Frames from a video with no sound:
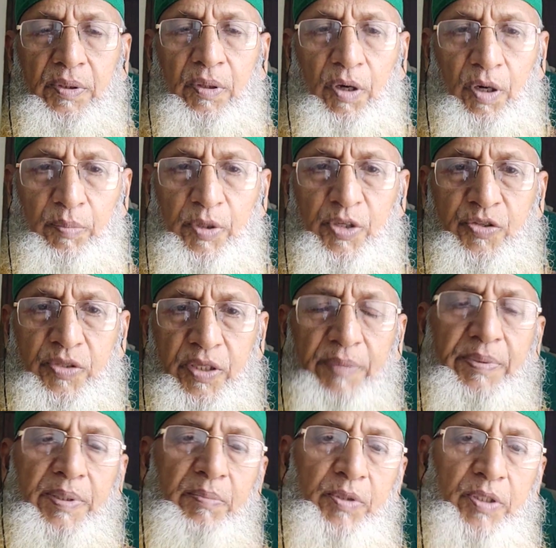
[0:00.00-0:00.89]
almost
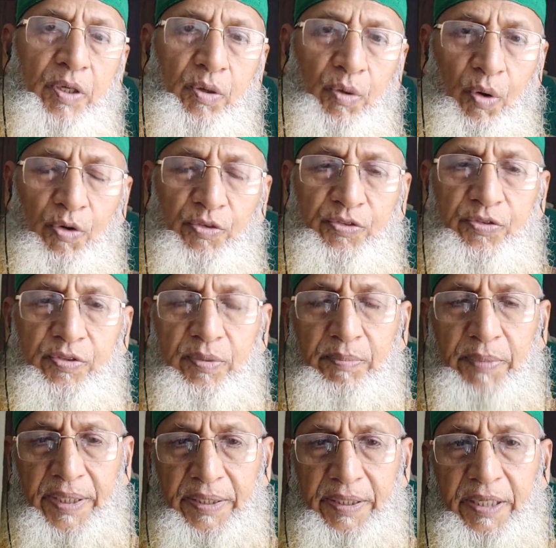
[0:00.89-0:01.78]
everybody knows
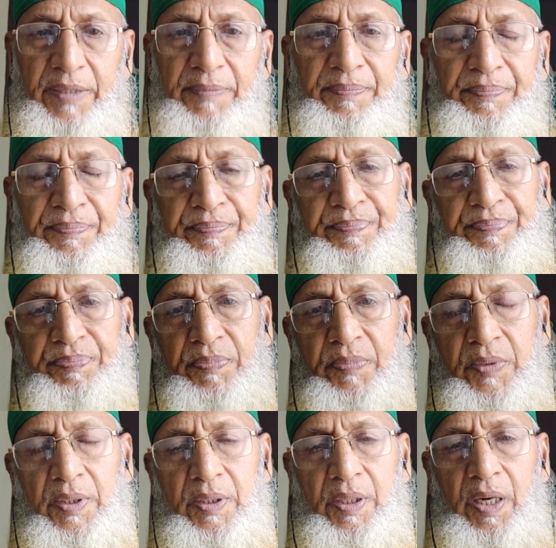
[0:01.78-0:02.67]
my name.
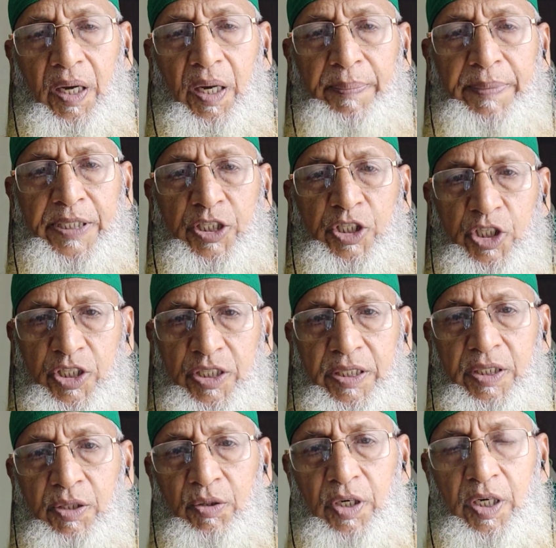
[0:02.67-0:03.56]
I've been
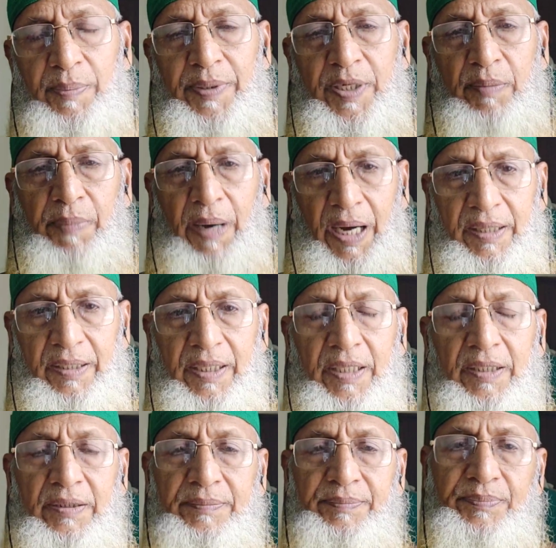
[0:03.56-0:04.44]
teaching O level
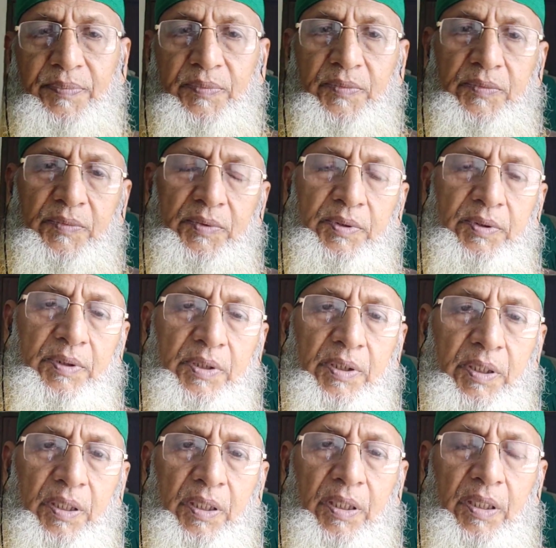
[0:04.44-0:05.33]
Bangla
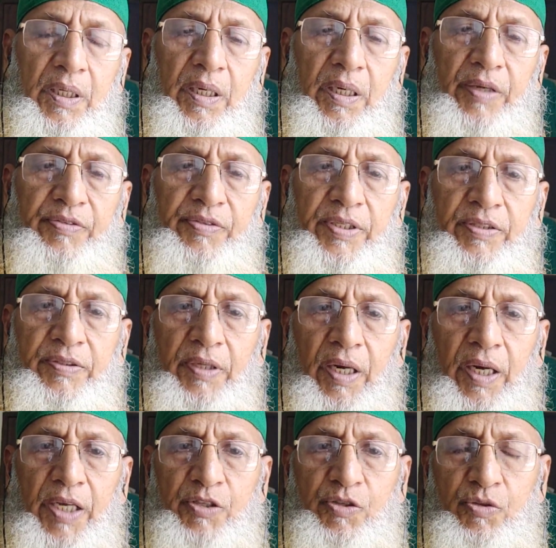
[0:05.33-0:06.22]
since
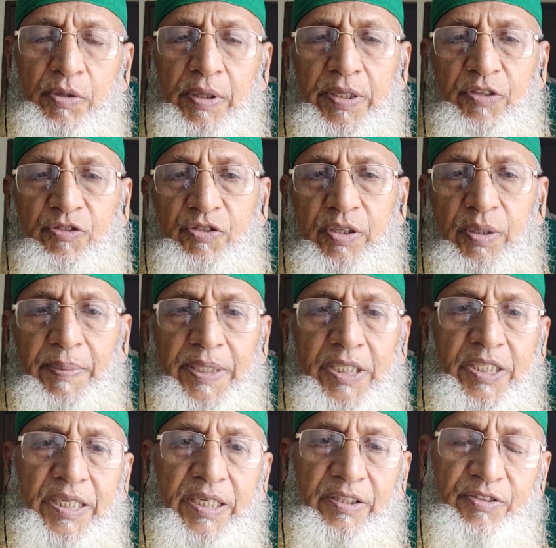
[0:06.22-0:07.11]
the last
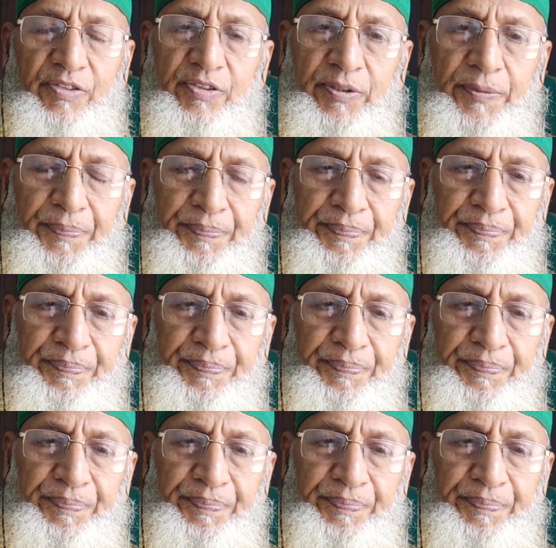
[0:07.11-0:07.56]
27 years.